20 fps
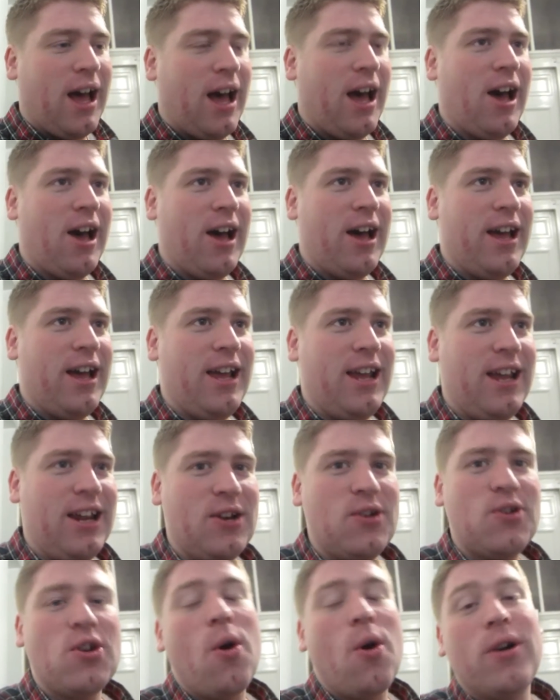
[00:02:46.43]

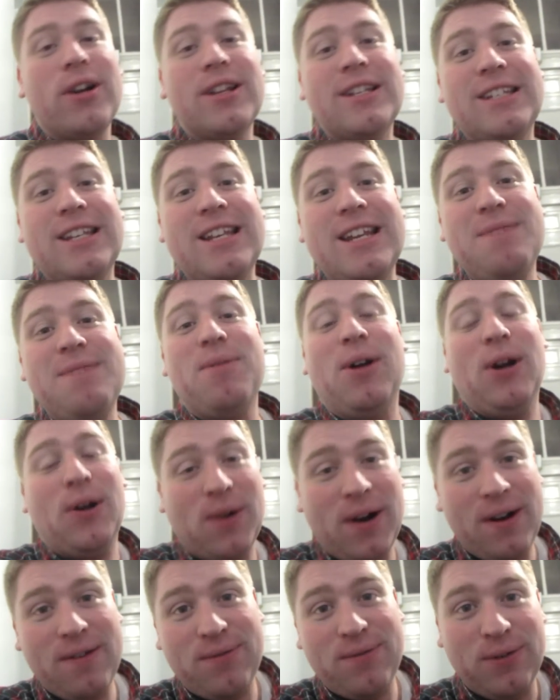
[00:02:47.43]
I don't want to seem
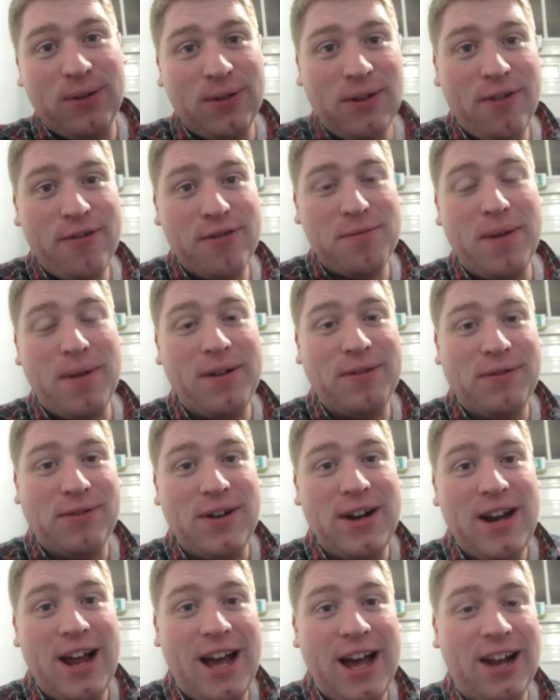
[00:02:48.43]
ungrateful for my
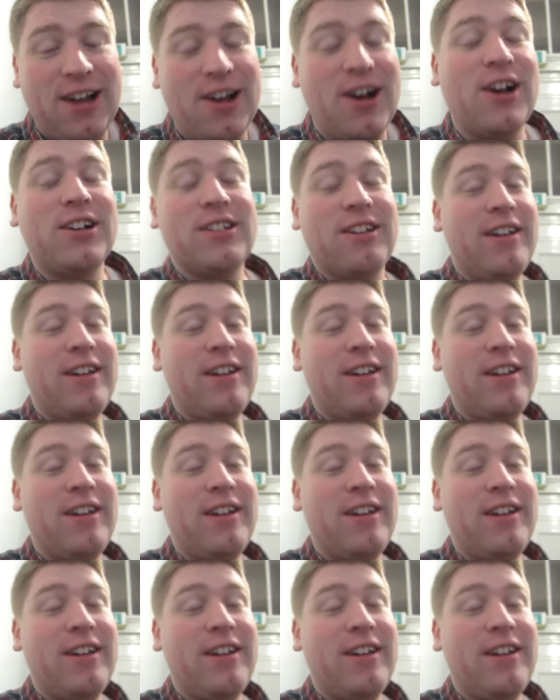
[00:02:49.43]
free haircut,